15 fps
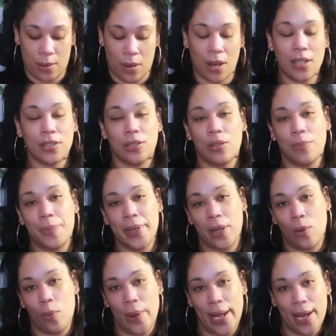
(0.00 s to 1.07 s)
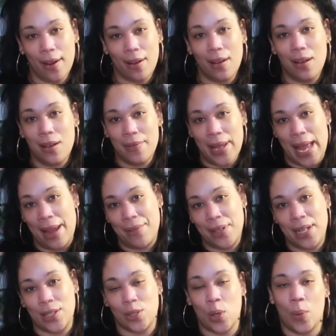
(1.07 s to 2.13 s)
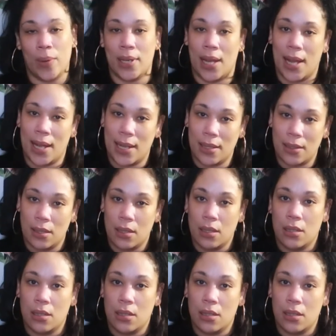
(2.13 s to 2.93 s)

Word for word: also be aware of everything that's going on